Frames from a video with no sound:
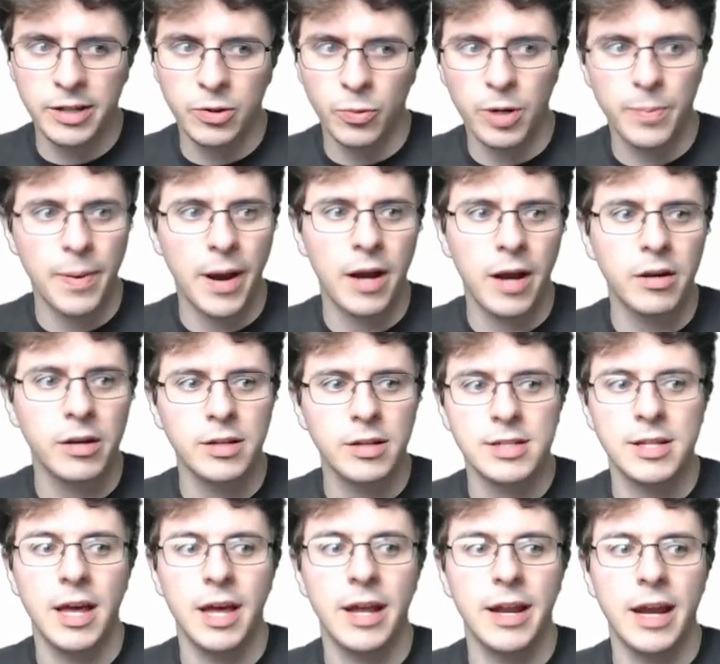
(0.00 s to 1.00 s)
The word parrying is
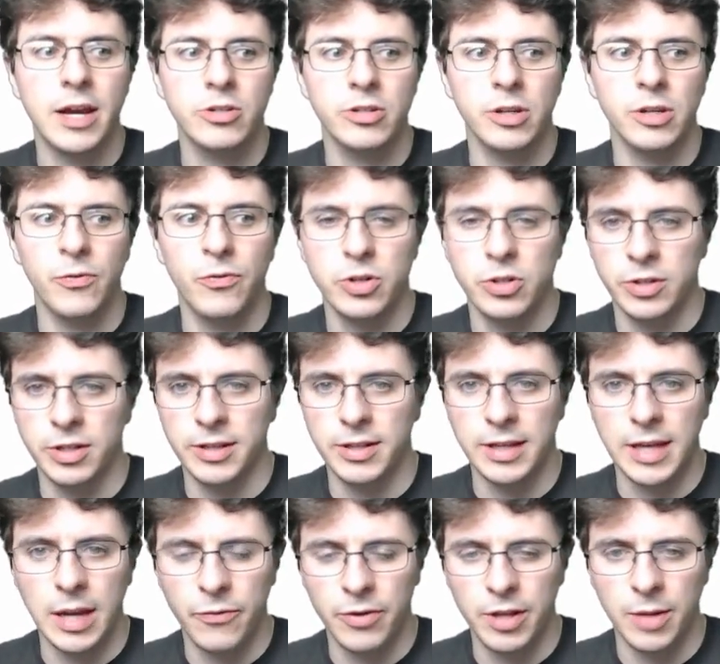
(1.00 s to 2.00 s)
not actually officially in the
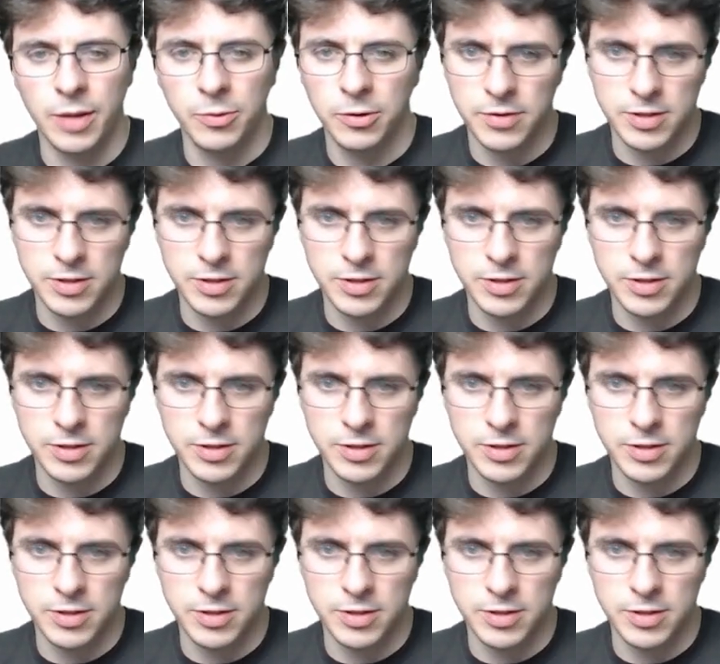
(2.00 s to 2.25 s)
game for that move.